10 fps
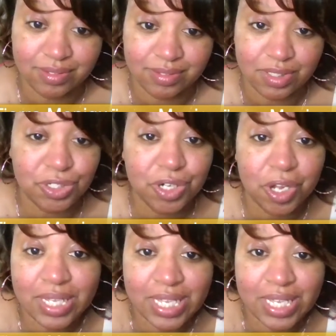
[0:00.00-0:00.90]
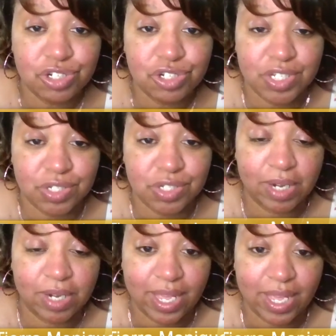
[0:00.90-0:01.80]
You don't get trust right
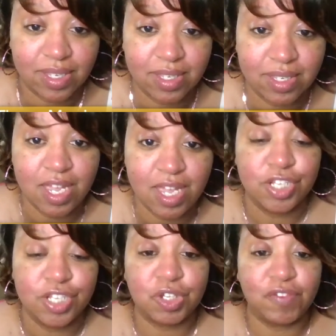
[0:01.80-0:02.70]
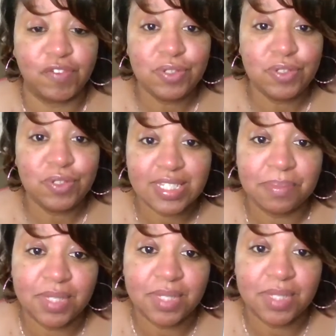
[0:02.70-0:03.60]
away. So if you did
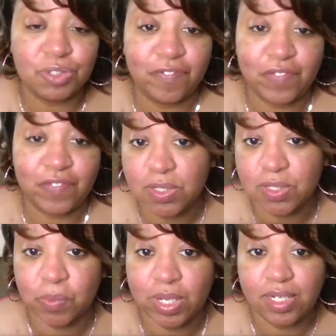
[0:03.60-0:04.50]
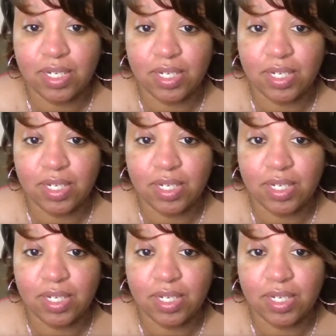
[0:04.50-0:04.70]
something to offend someone